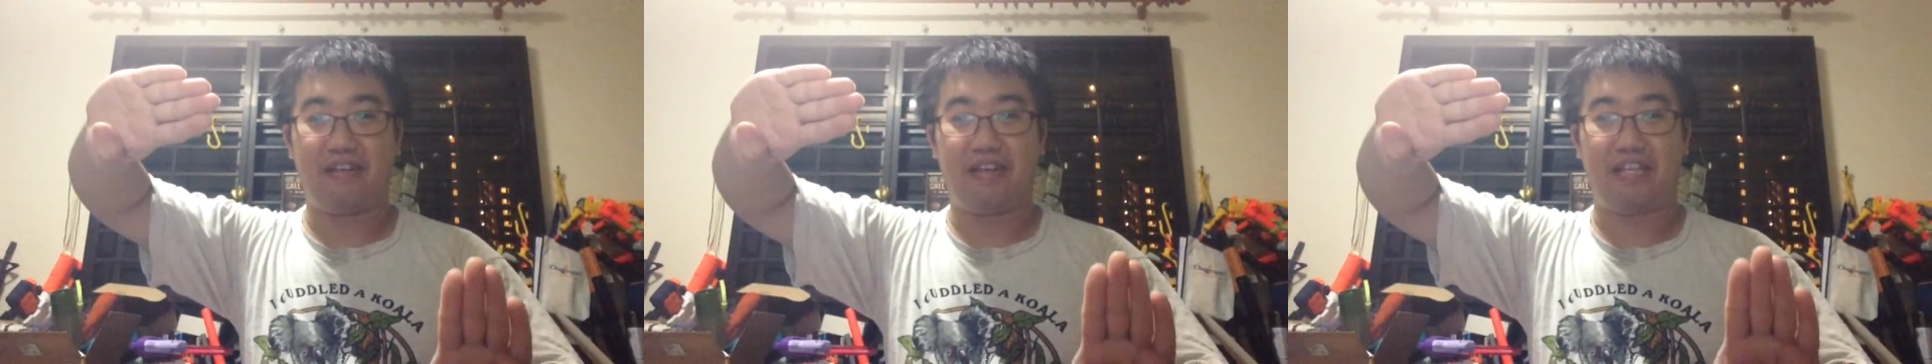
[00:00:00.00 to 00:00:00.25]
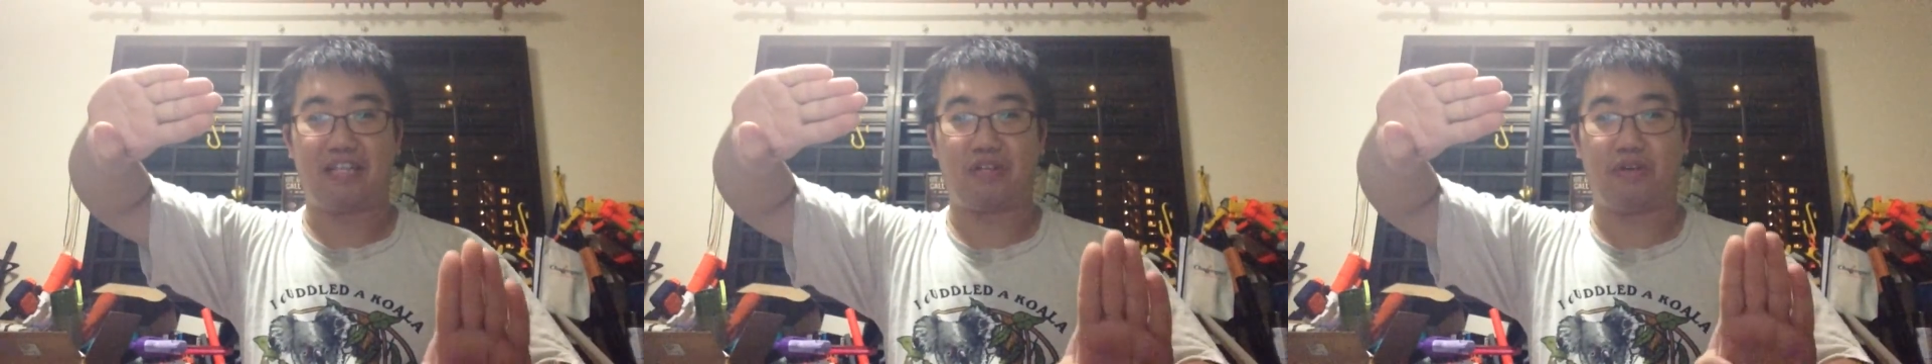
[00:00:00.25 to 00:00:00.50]

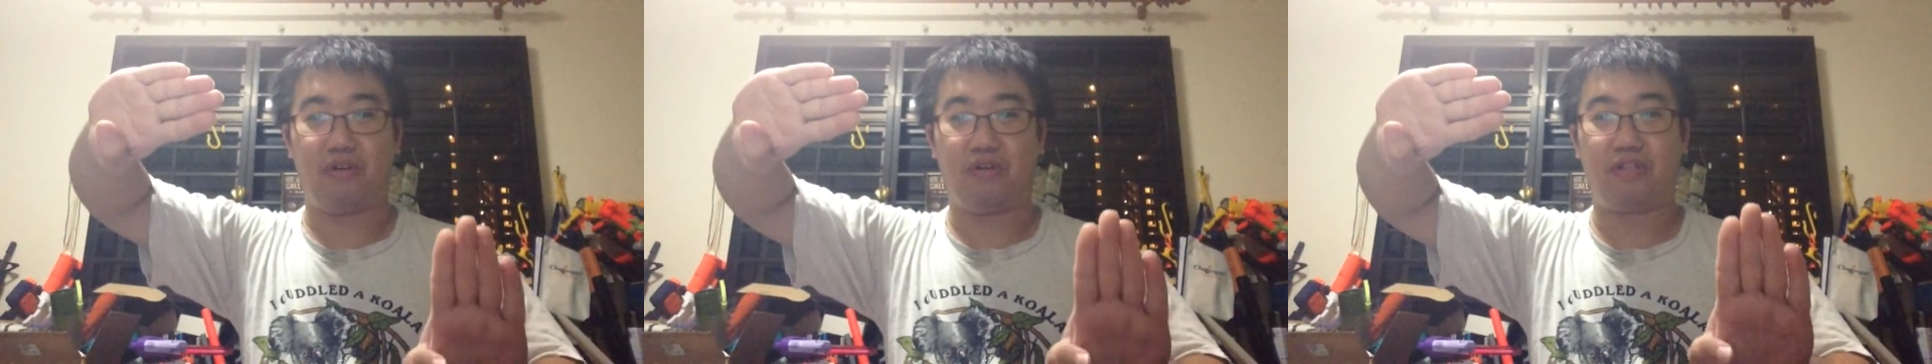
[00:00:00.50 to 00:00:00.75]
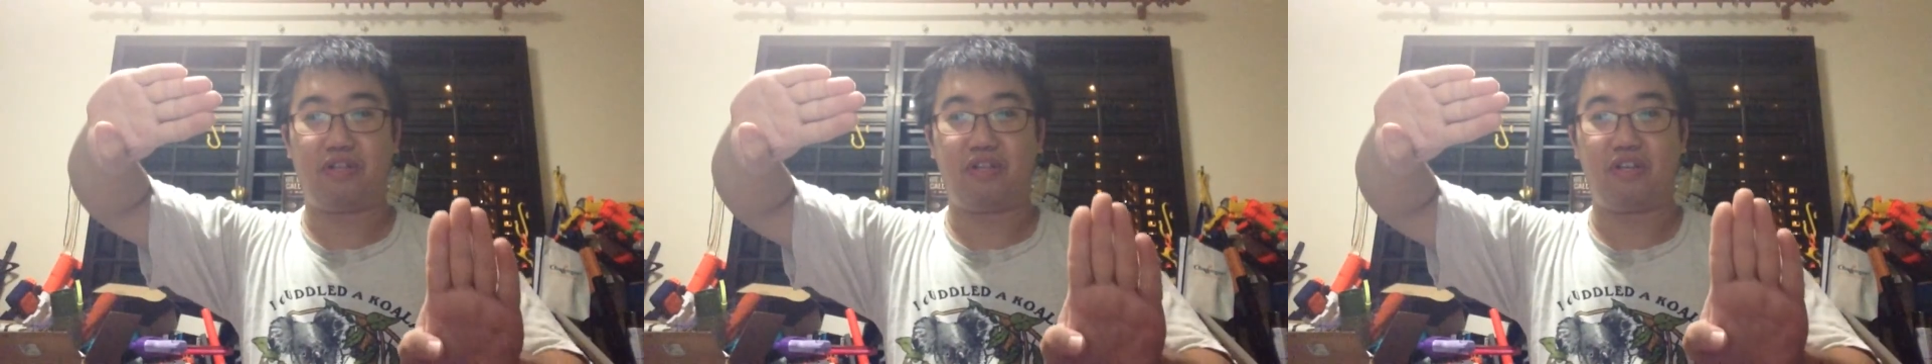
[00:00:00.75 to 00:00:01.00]
As he
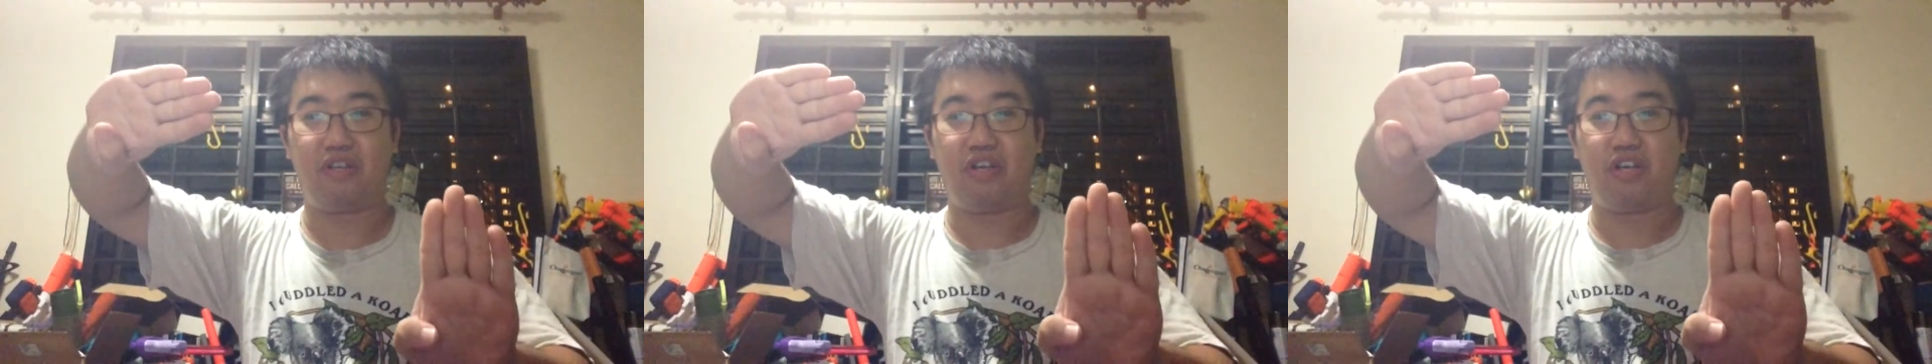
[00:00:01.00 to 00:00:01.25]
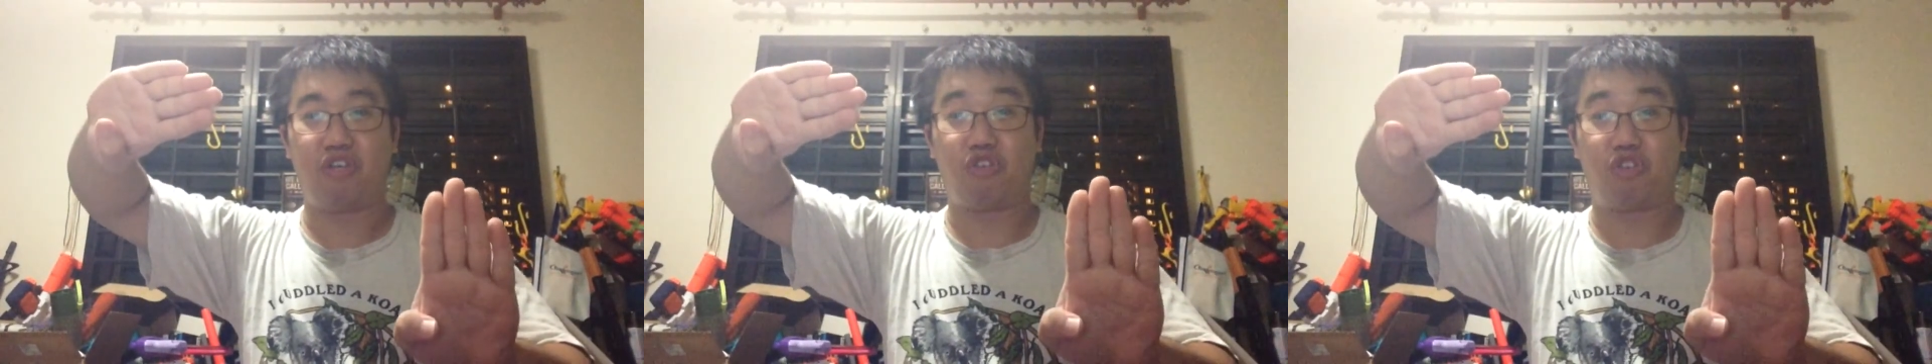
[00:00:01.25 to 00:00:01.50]
goes,
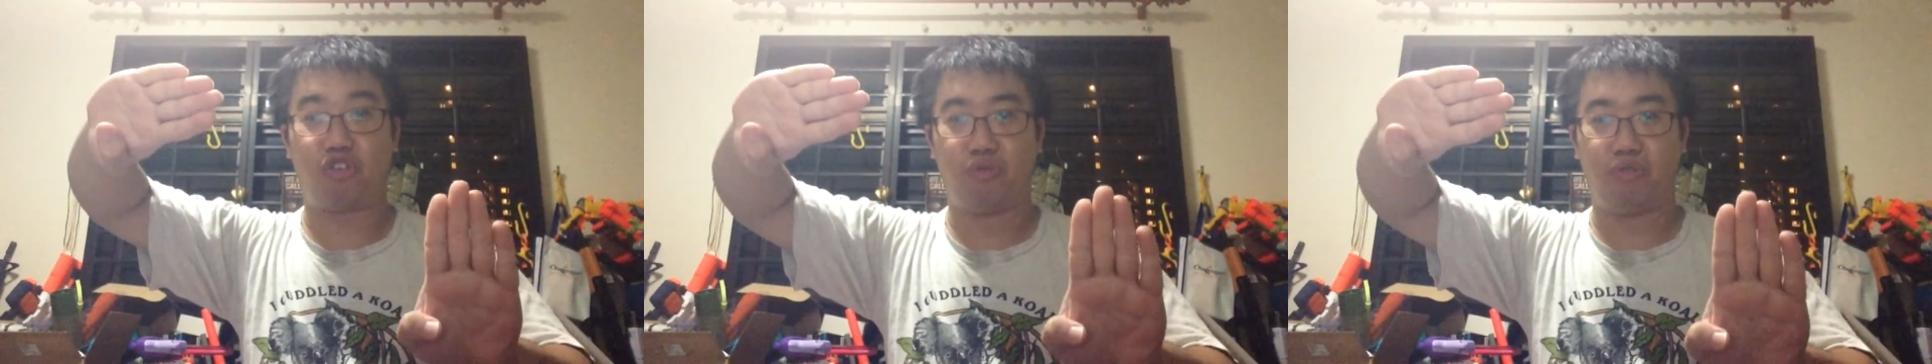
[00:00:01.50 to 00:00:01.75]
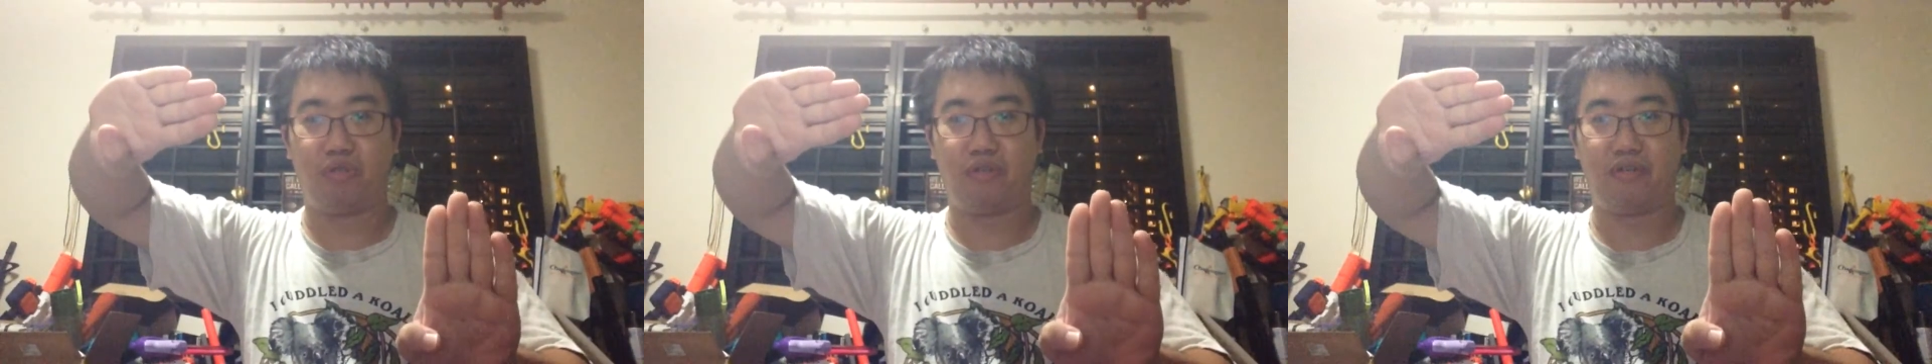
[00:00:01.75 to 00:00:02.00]
you
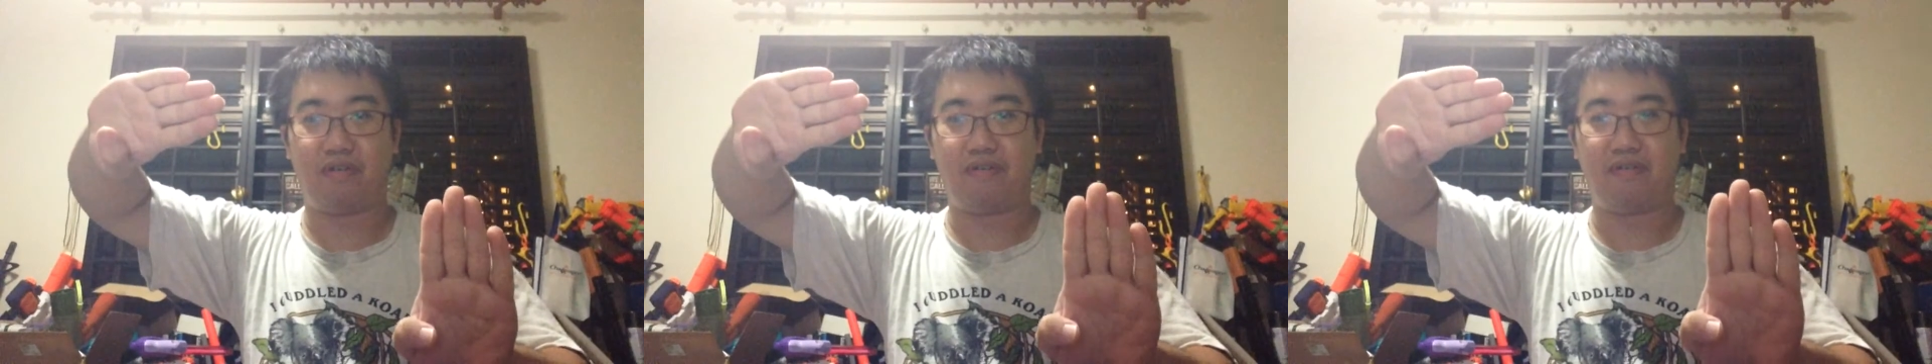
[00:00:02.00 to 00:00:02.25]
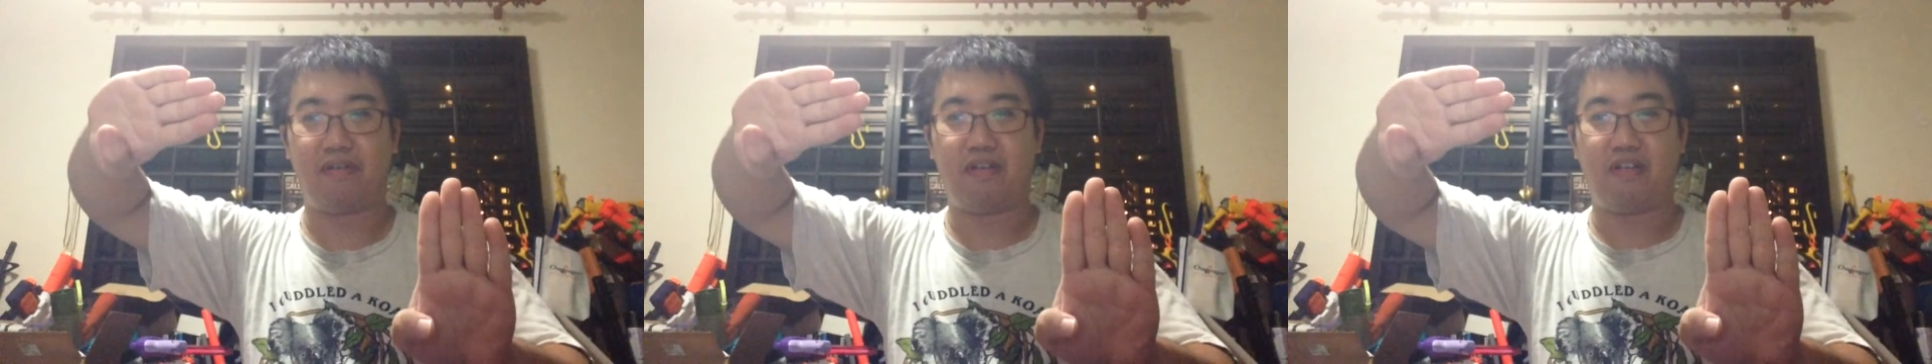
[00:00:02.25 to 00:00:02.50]
shoot.
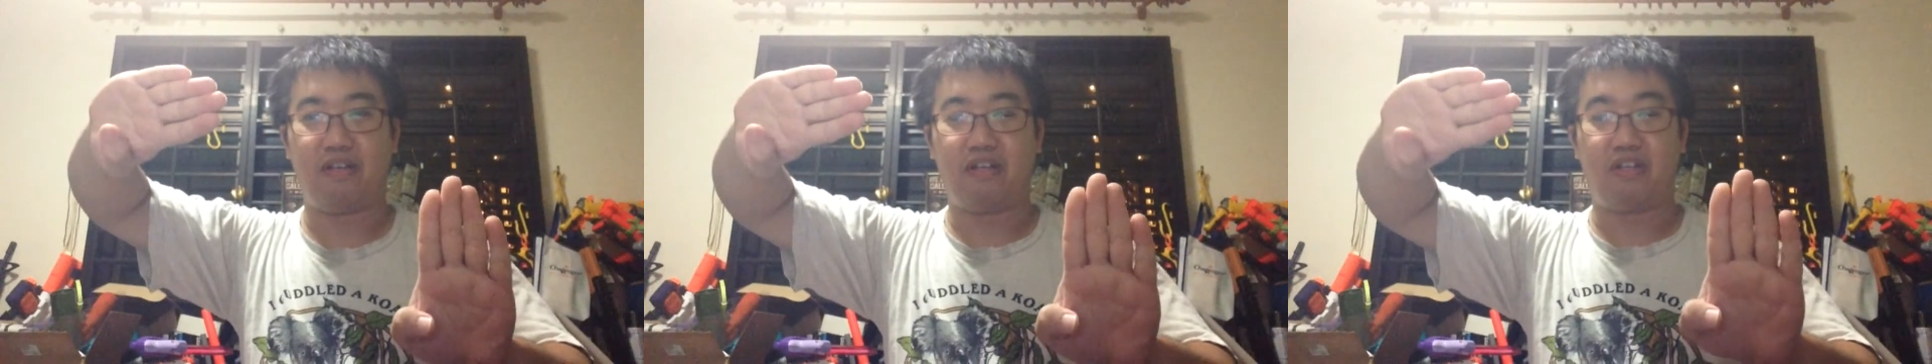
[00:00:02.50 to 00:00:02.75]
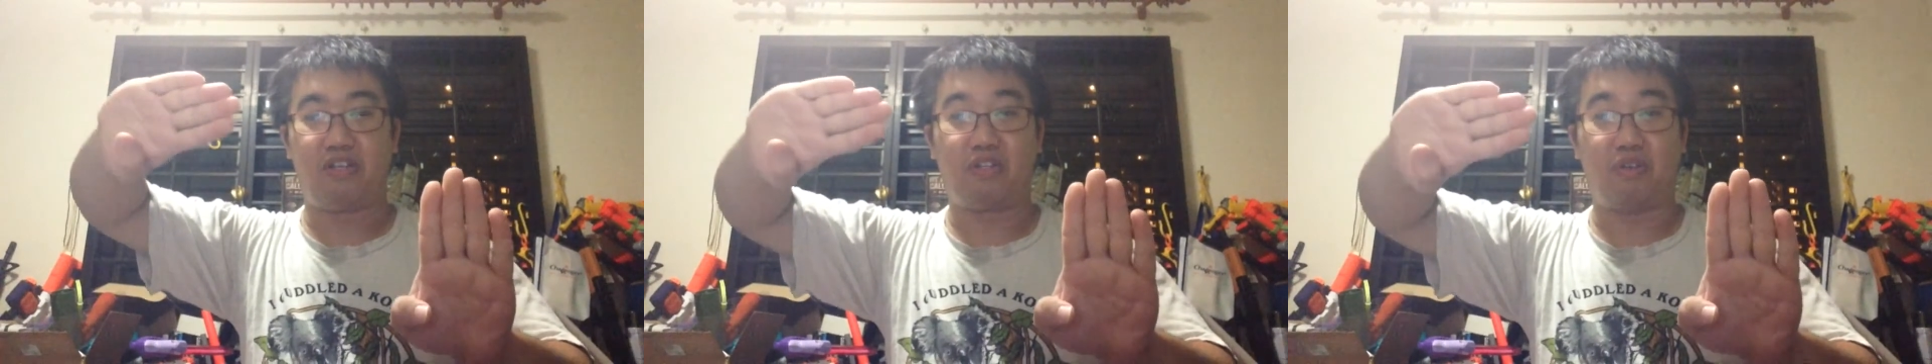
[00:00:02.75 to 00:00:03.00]

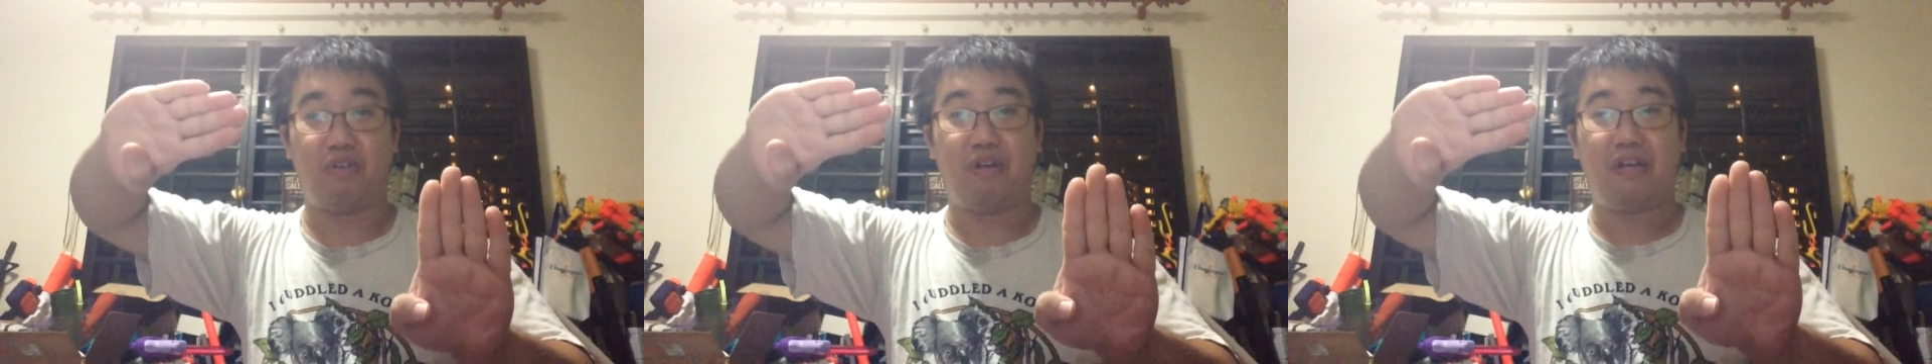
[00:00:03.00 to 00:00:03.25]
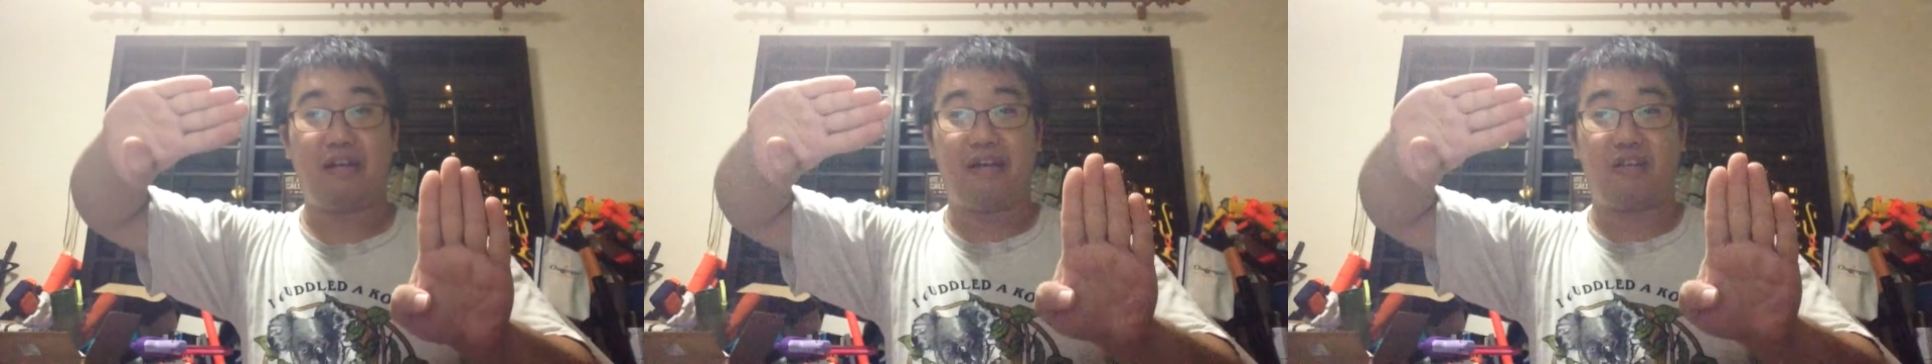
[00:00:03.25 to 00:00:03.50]
So
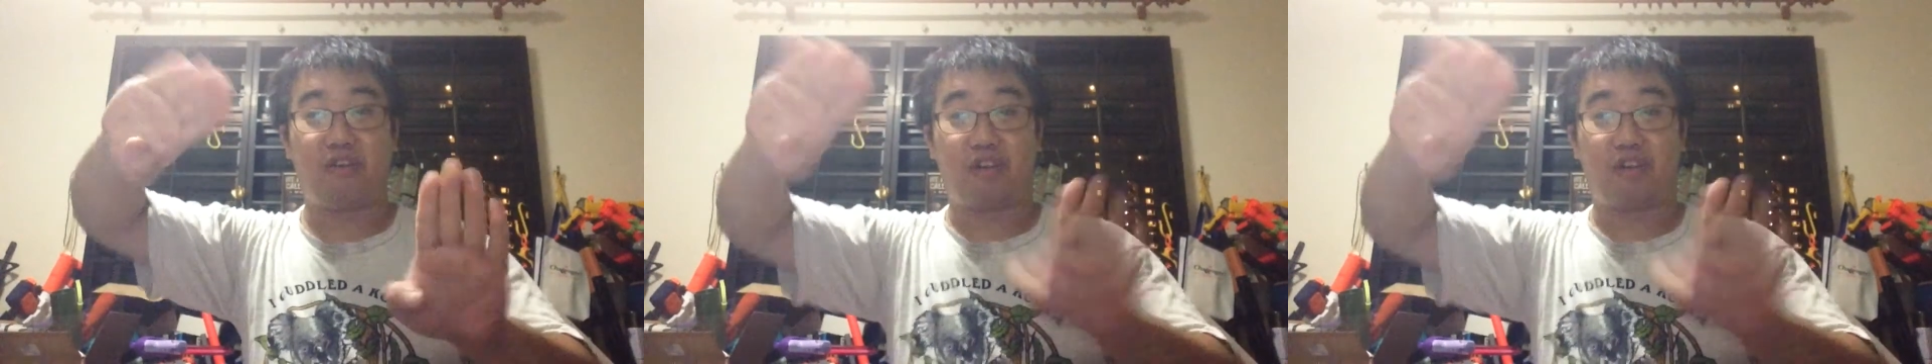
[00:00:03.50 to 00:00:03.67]
you